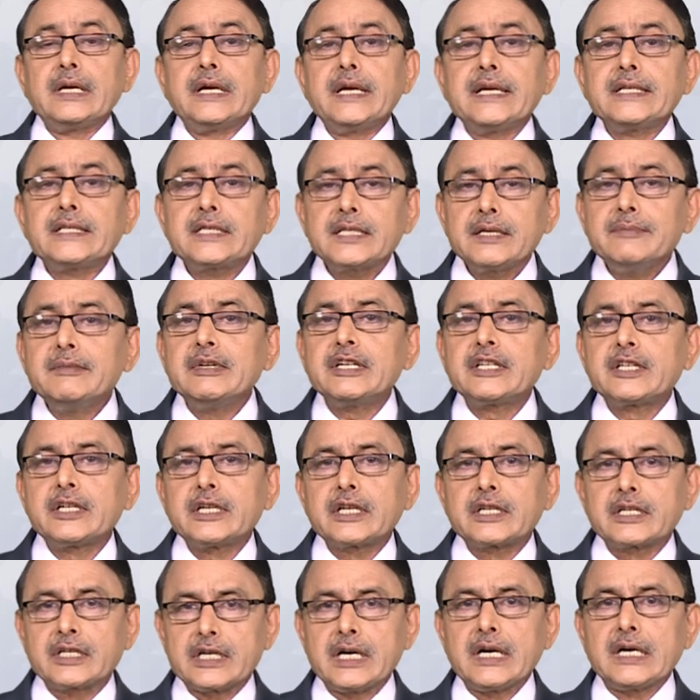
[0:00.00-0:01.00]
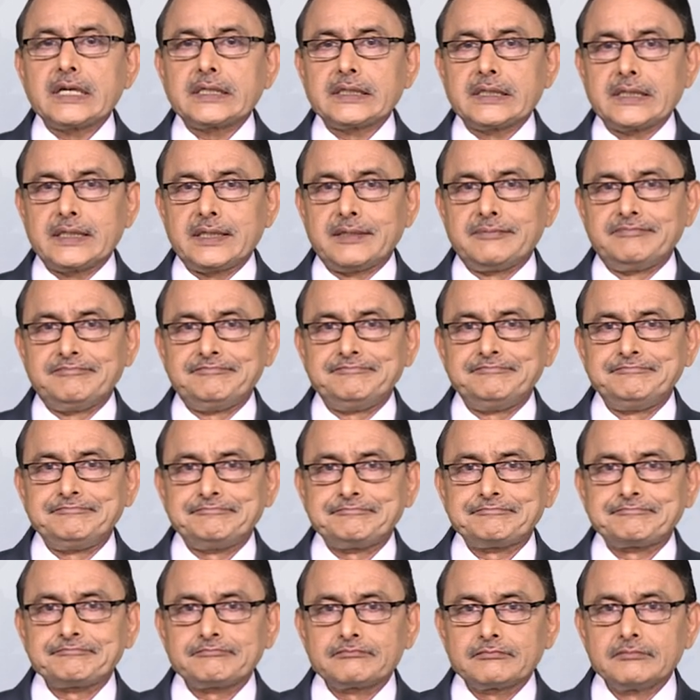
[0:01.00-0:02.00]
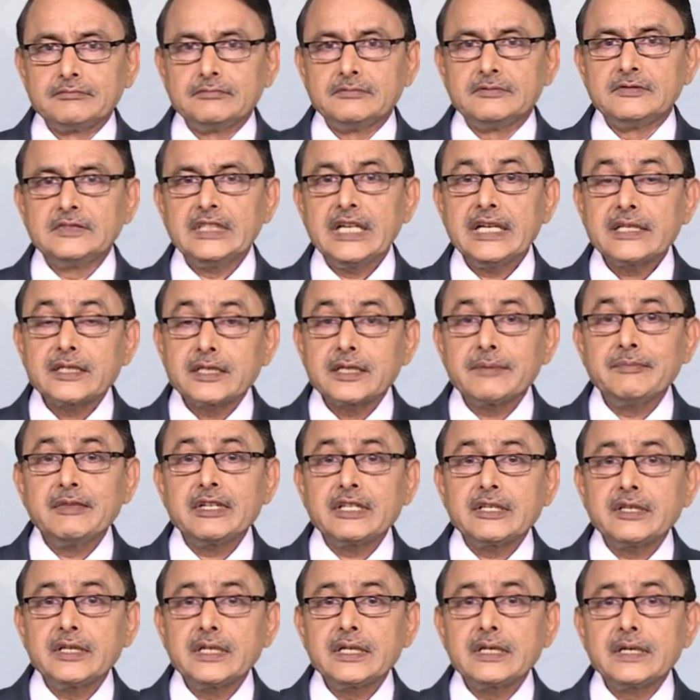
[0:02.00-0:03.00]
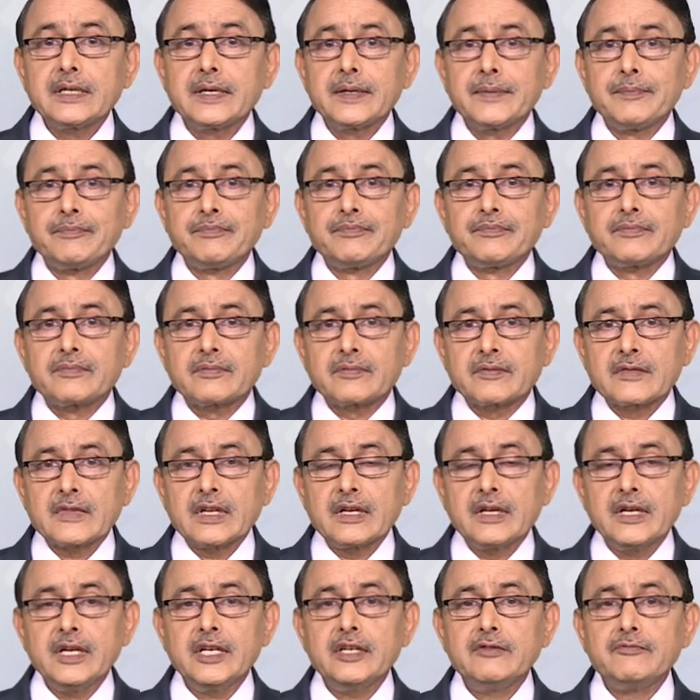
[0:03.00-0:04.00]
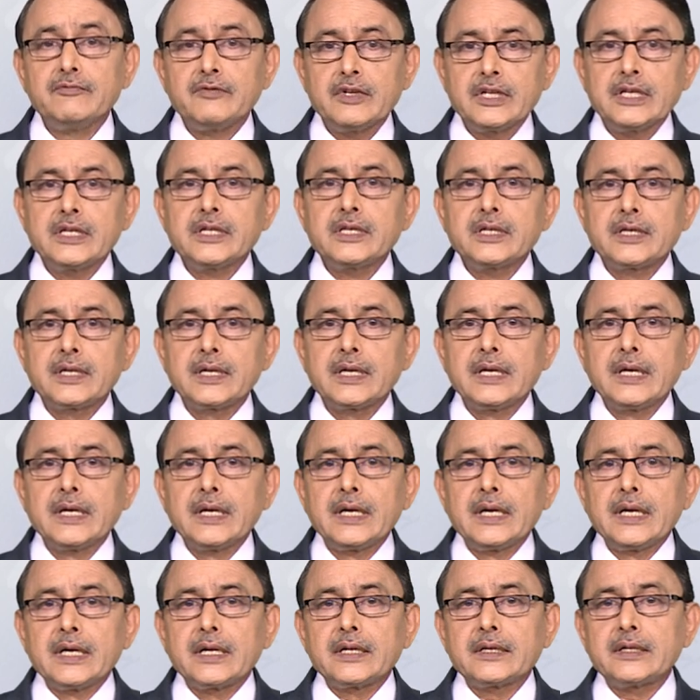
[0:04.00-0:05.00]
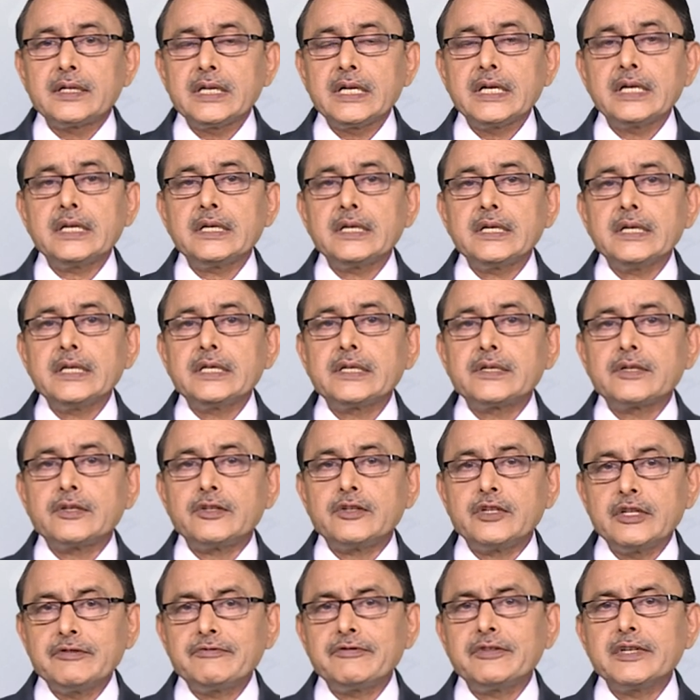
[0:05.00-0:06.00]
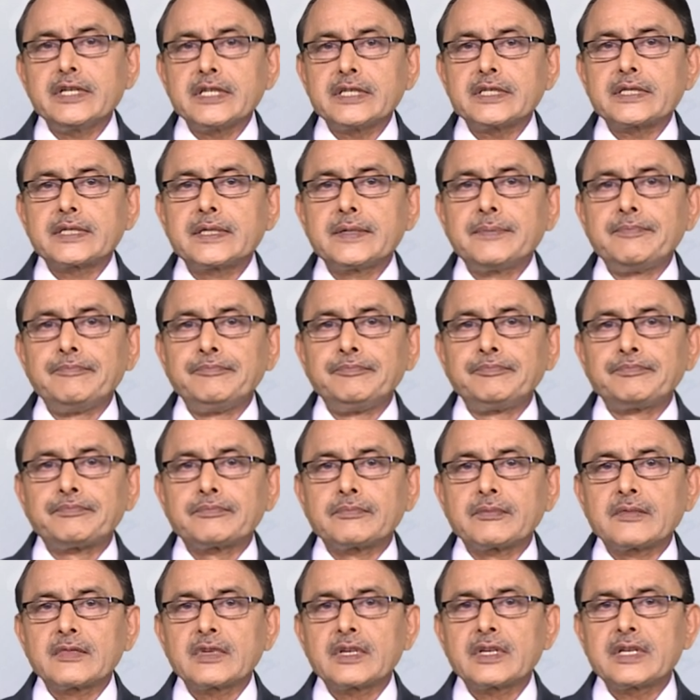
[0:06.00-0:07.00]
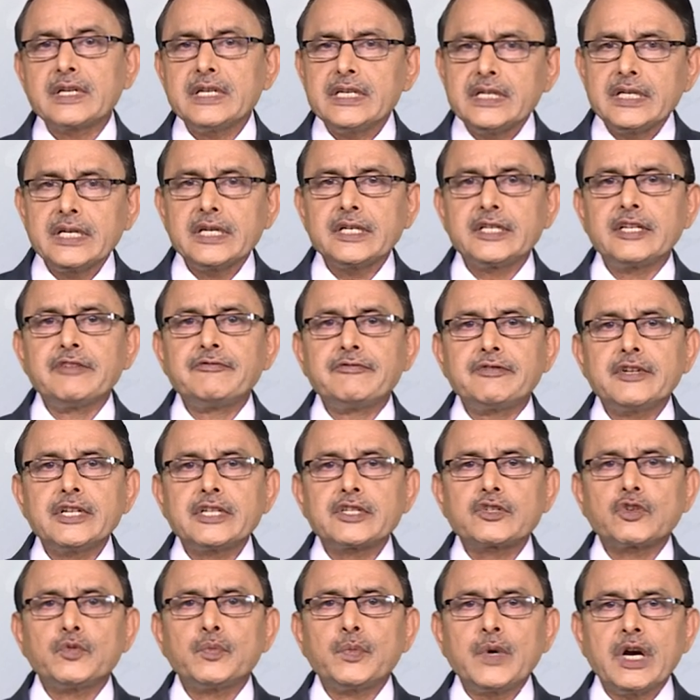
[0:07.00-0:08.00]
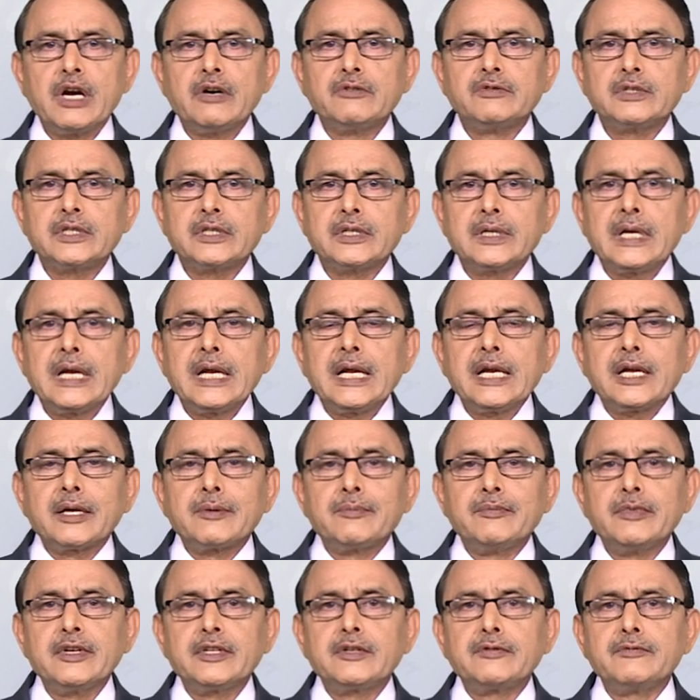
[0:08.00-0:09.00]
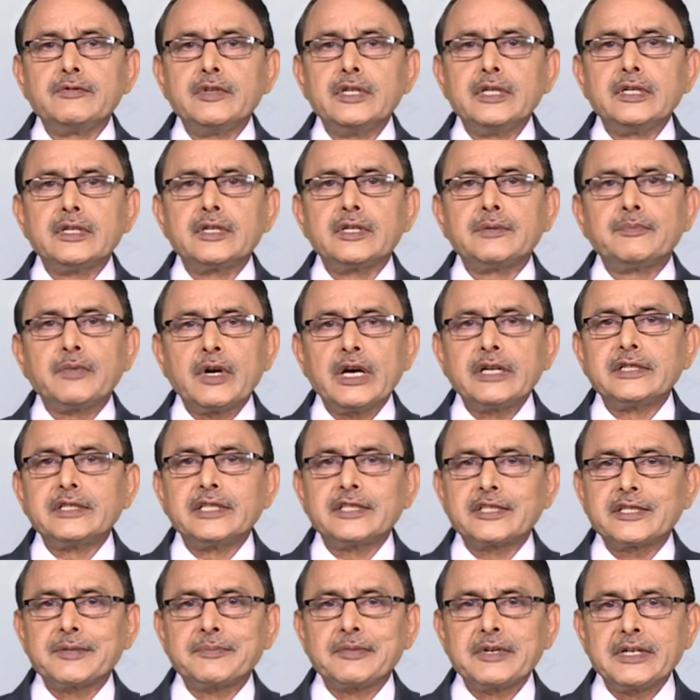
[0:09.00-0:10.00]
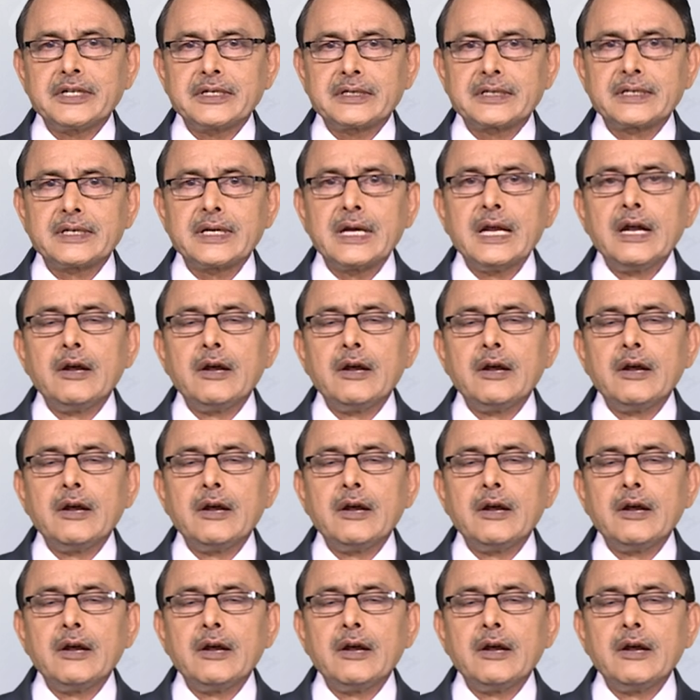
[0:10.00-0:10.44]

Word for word: asymmetric talks, asymmetric in which there is difference, clear difference of power between the participants.